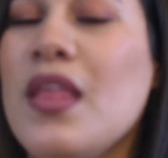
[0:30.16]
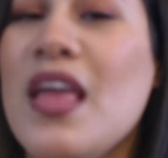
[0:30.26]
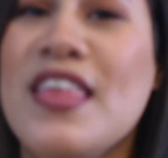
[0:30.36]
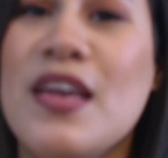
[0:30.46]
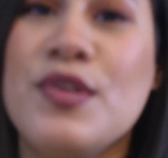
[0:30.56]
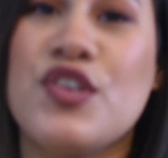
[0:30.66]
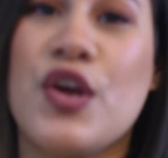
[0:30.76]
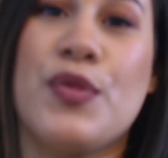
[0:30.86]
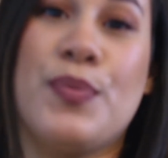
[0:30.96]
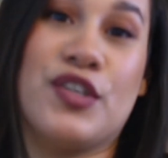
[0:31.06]
I think I'm going to
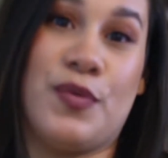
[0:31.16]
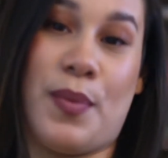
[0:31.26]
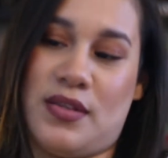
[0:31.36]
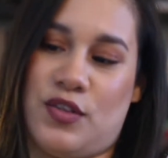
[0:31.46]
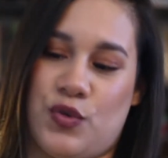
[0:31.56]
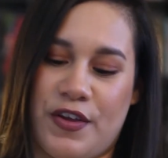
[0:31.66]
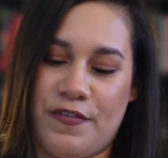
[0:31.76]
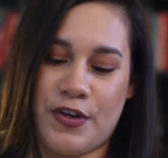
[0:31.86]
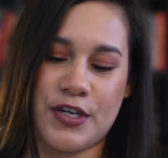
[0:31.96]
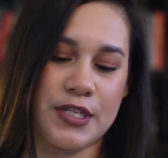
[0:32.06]
start with Book Depository
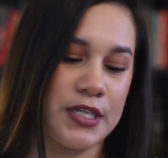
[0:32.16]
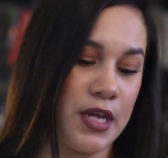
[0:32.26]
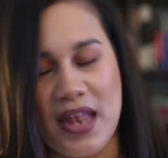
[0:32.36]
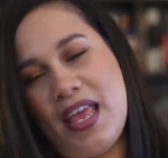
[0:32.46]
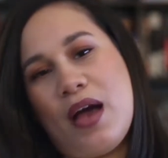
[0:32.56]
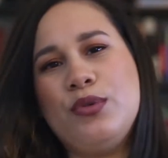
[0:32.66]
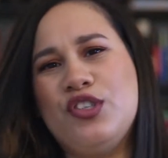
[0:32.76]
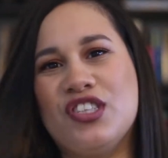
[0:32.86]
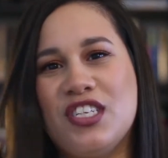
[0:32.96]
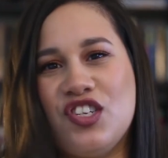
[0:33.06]
first. And yeah, we're
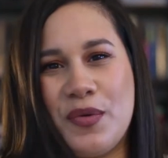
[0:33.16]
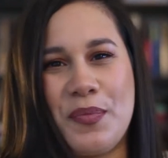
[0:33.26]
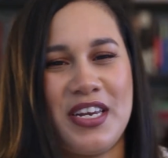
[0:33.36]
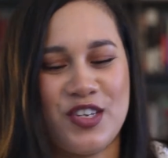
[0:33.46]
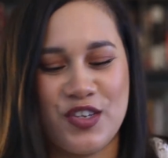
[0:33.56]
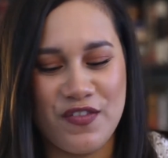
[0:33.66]
just going to jump right into the